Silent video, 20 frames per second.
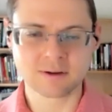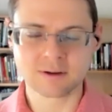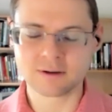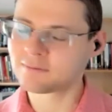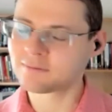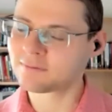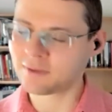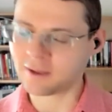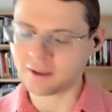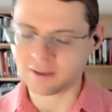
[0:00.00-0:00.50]

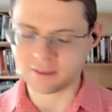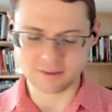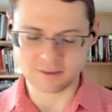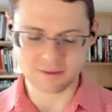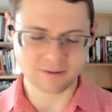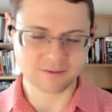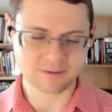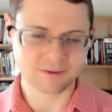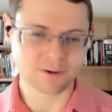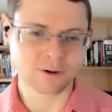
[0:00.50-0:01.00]
Oh, and
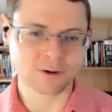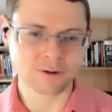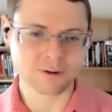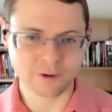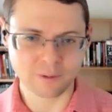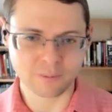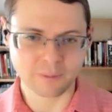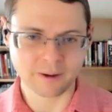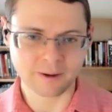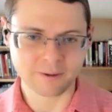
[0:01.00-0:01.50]
you all
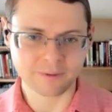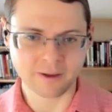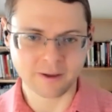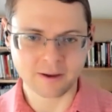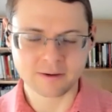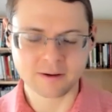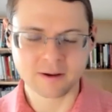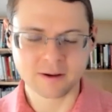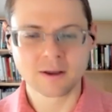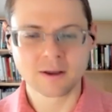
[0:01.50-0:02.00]
know about that.